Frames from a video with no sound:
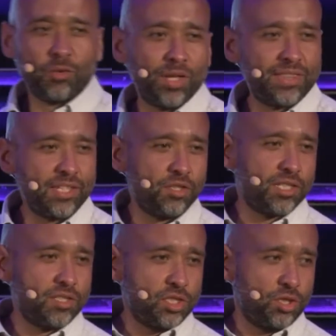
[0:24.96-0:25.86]
one thing you
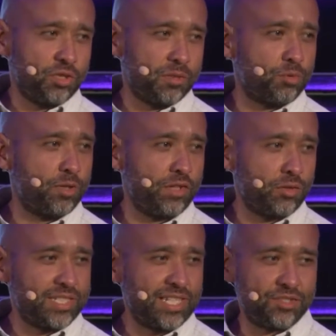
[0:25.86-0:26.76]
can do to improve your
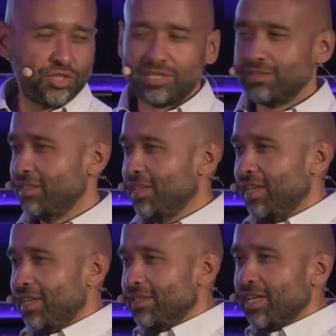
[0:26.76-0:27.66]
retention.
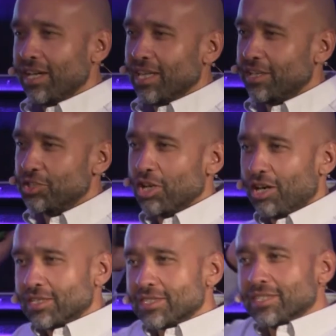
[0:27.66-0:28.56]
Not a lot of
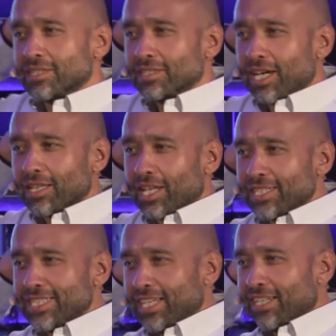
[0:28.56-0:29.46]
charts, not a lot
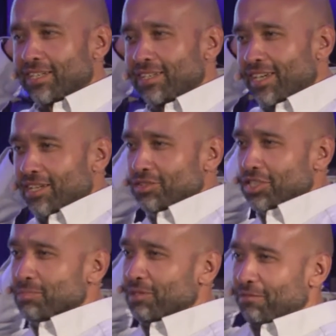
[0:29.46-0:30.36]
of data. It'll
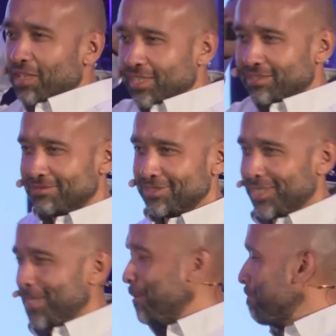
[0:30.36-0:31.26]
just be fun, right?